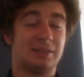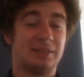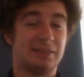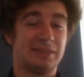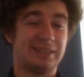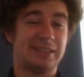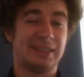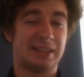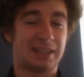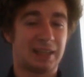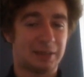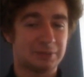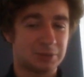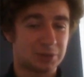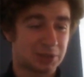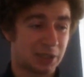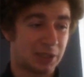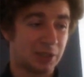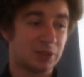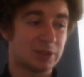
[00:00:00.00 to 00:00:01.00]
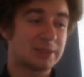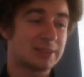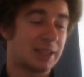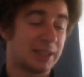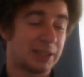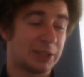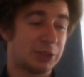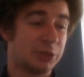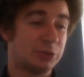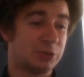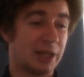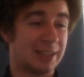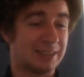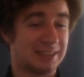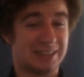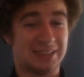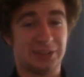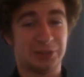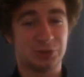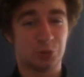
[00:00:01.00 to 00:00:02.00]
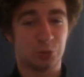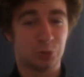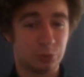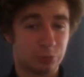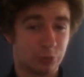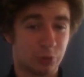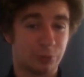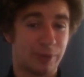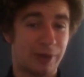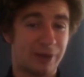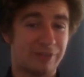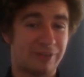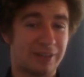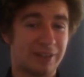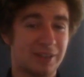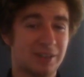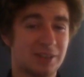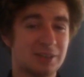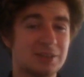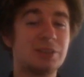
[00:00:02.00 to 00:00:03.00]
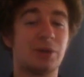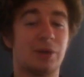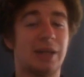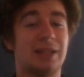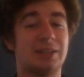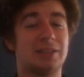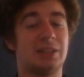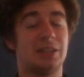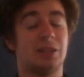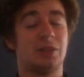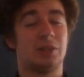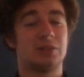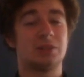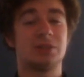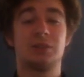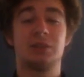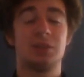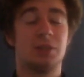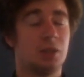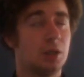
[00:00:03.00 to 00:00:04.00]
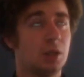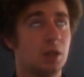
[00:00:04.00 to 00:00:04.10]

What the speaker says: in the games which I lost, I actually used all 4 perfect guards, so I actually lost